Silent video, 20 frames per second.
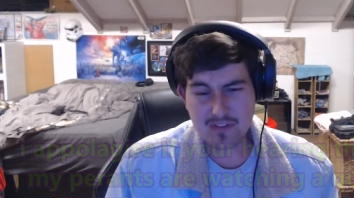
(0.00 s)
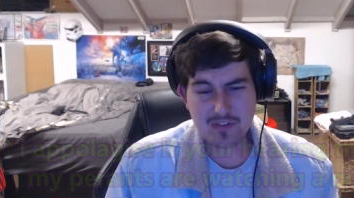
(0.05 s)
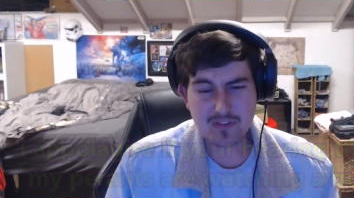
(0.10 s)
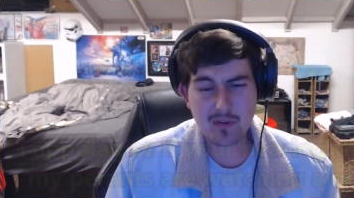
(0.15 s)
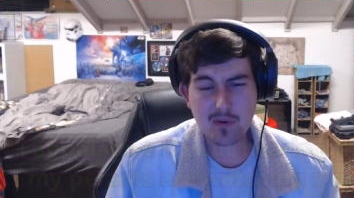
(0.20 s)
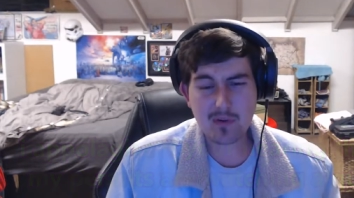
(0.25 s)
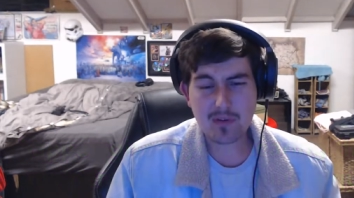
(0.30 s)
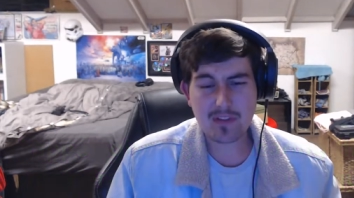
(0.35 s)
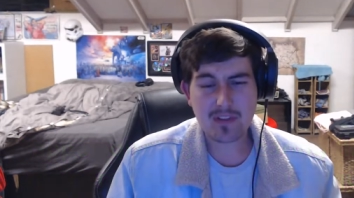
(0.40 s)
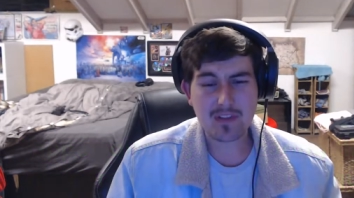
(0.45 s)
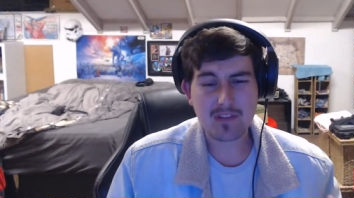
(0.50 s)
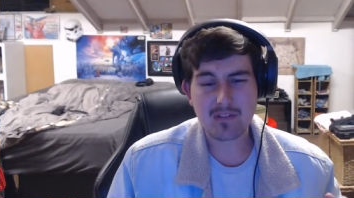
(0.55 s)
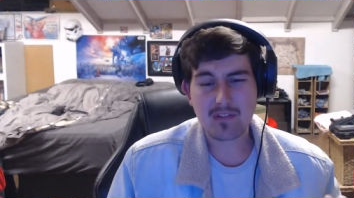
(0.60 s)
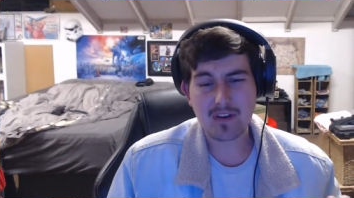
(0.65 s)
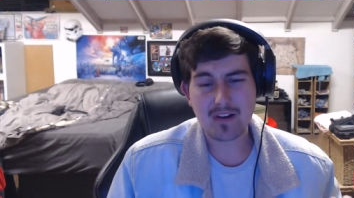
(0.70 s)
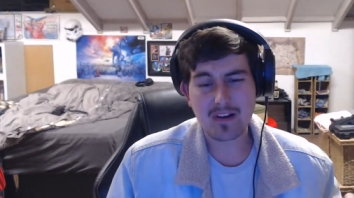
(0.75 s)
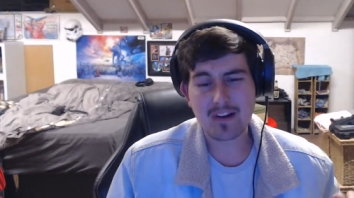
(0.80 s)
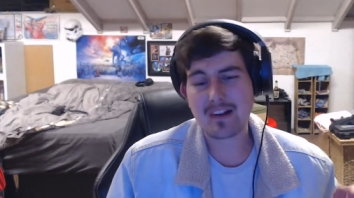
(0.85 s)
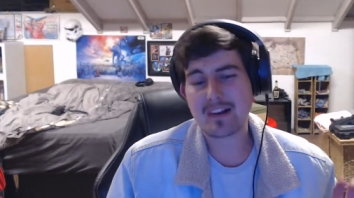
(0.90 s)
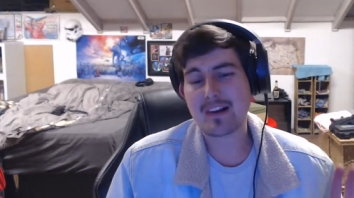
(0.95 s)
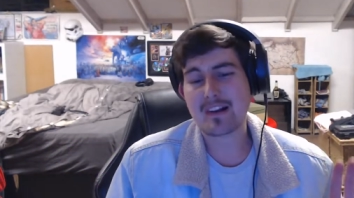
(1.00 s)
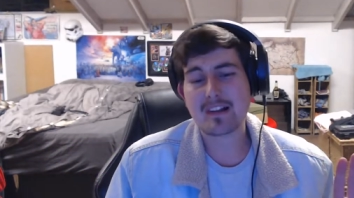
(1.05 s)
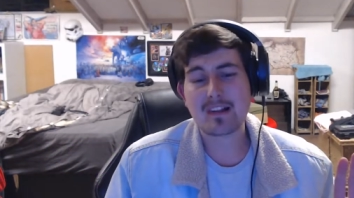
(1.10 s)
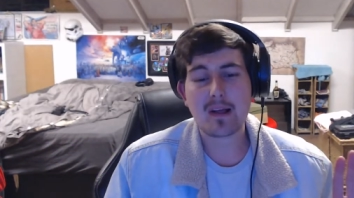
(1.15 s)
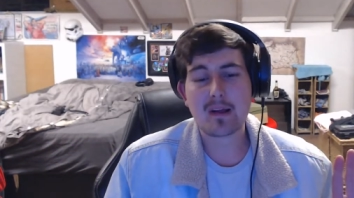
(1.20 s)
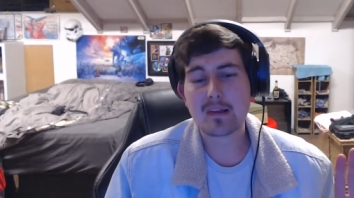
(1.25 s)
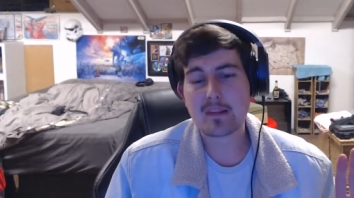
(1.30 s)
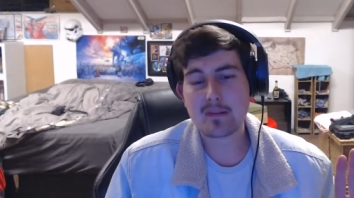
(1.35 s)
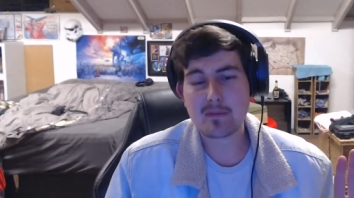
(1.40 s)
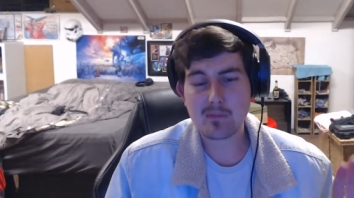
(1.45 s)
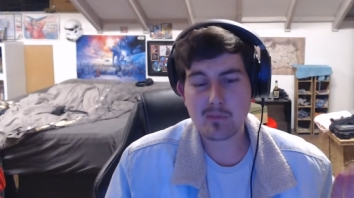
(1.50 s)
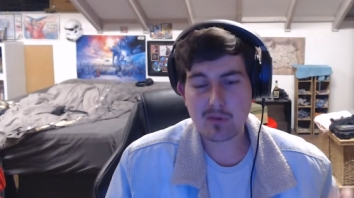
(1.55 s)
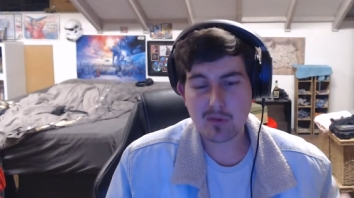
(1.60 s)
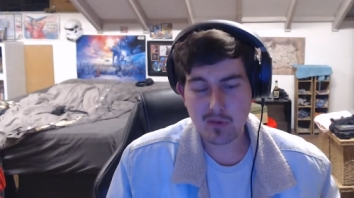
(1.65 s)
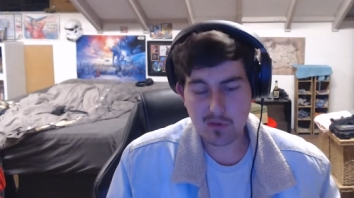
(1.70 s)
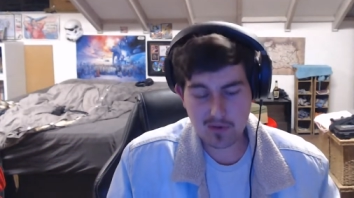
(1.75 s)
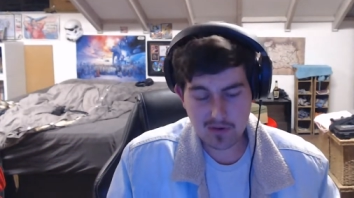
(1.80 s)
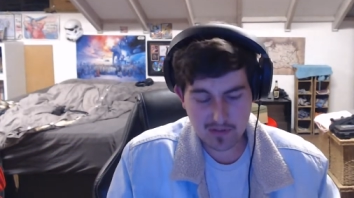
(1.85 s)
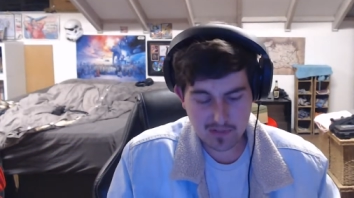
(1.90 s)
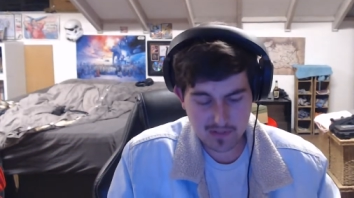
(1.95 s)
is not really like a collectible
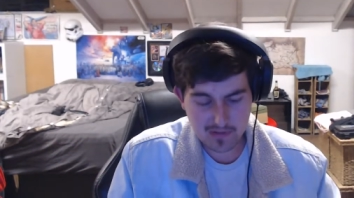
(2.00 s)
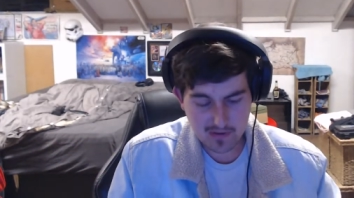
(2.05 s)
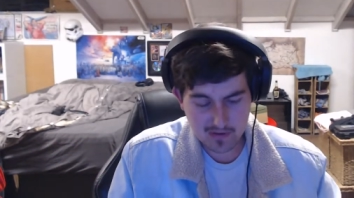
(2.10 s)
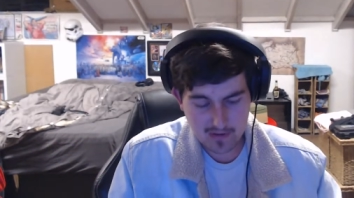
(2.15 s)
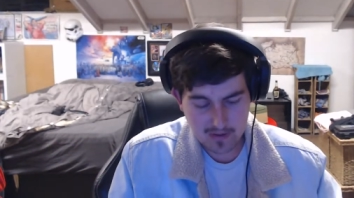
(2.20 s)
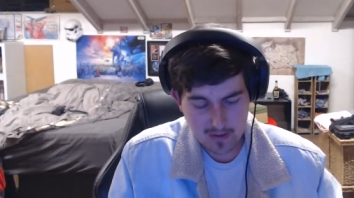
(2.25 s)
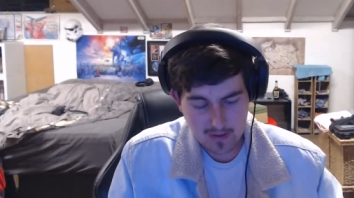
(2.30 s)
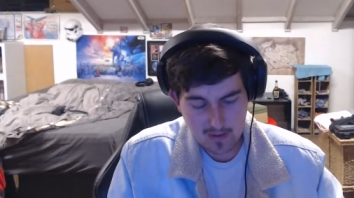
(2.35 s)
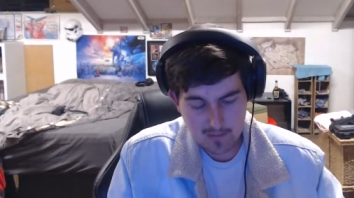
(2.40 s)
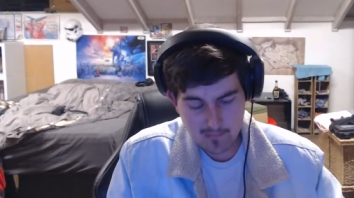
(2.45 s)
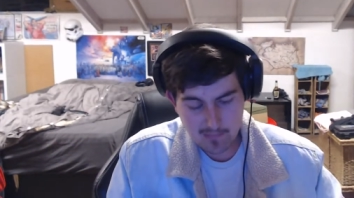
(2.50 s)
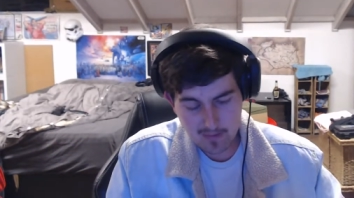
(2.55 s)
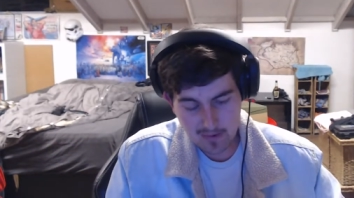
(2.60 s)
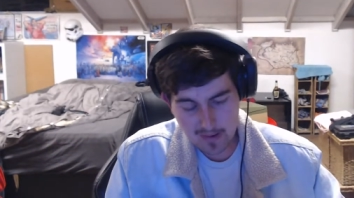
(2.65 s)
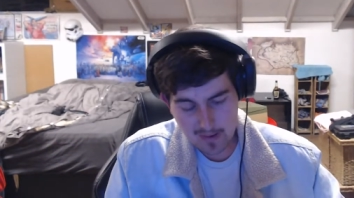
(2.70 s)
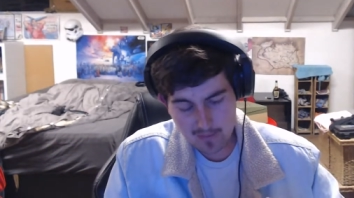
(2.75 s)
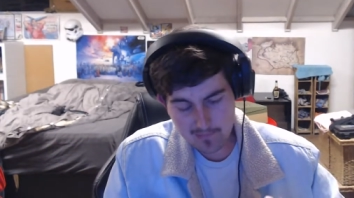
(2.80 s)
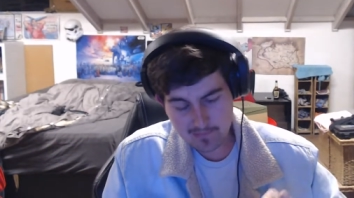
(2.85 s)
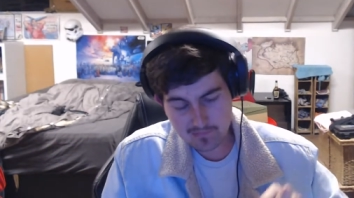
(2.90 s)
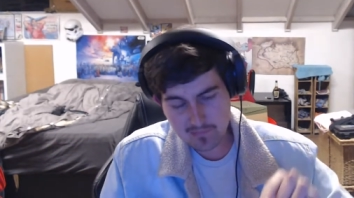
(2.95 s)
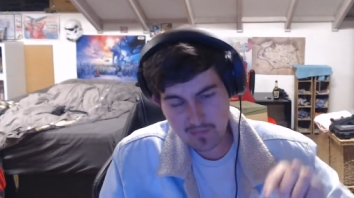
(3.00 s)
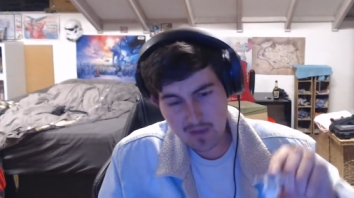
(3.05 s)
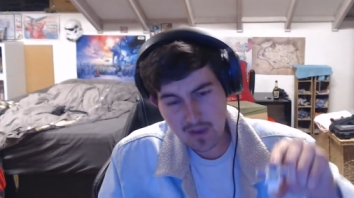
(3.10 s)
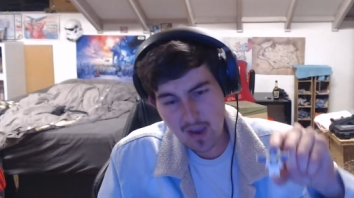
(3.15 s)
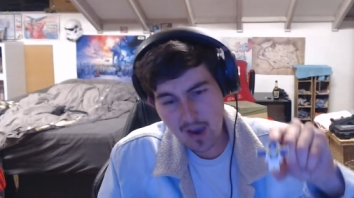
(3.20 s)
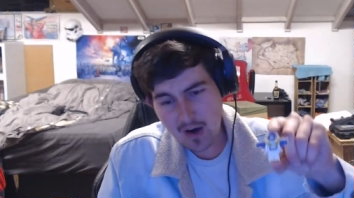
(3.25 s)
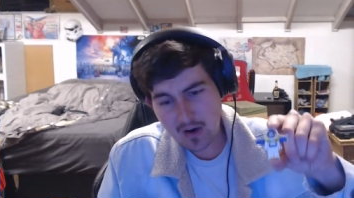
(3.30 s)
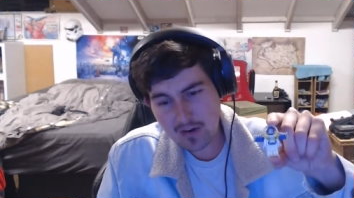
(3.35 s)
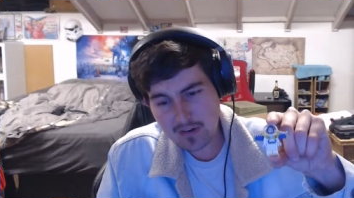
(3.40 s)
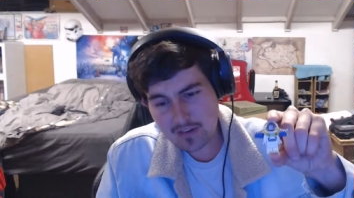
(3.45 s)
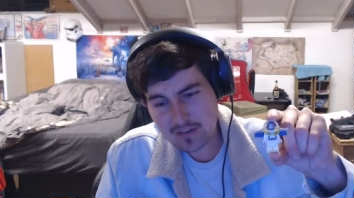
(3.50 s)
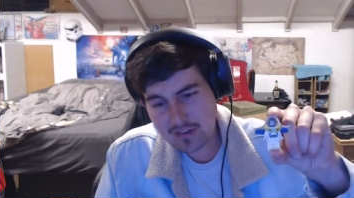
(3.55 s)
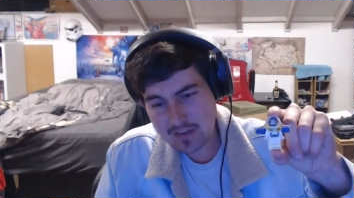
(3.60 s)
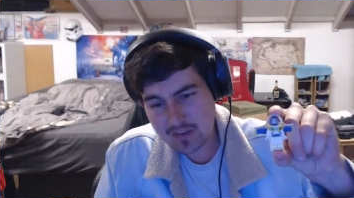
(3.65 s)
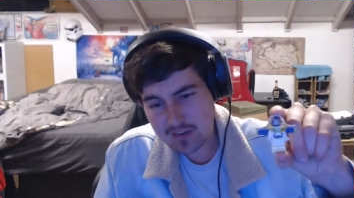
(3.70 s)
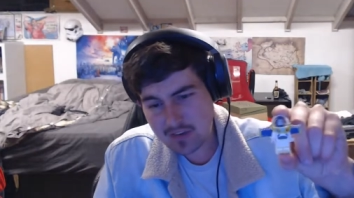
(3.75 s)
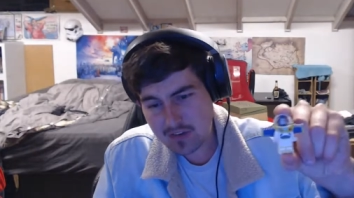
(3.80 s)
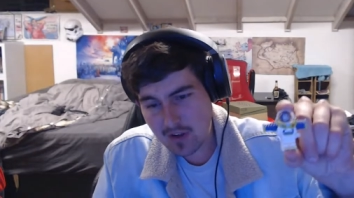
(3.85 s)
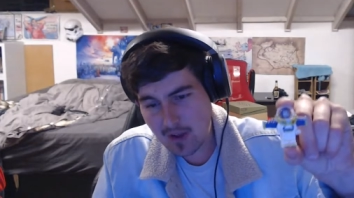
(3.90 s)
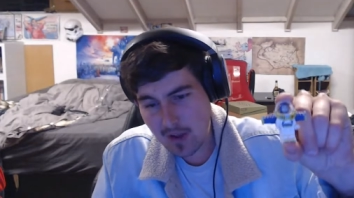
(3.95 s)
or anything, but I got a
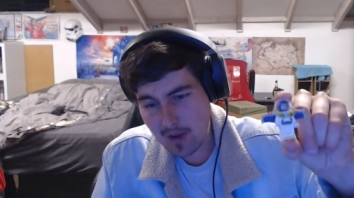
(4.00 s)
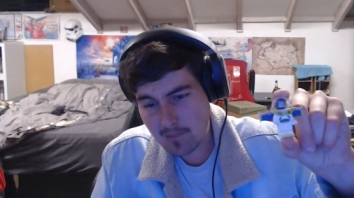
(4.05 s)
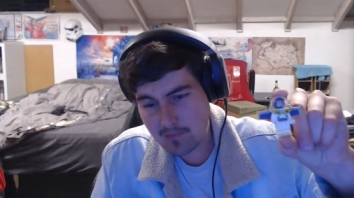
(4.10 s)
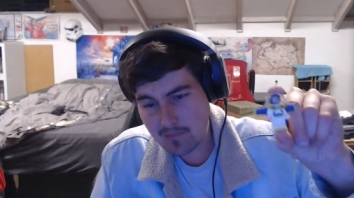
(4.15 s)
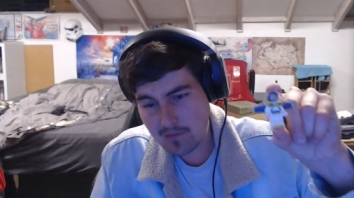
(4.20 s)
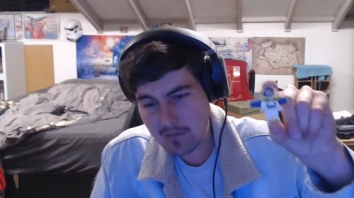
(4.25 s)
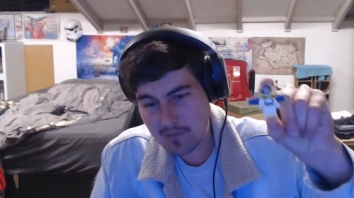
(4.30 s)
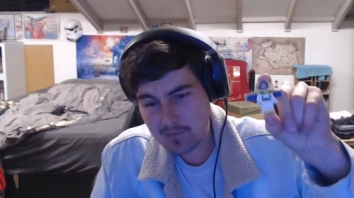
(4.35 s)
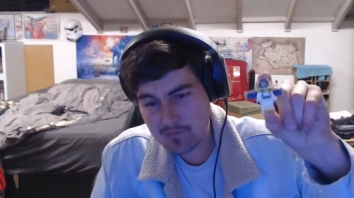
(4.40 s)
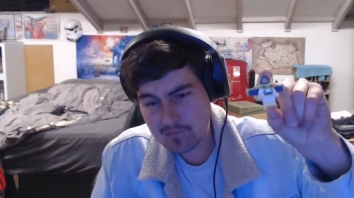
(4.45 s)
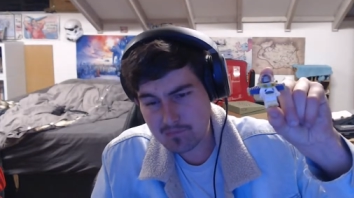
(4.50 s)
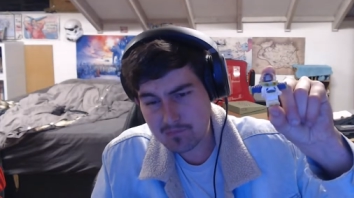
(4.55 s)
little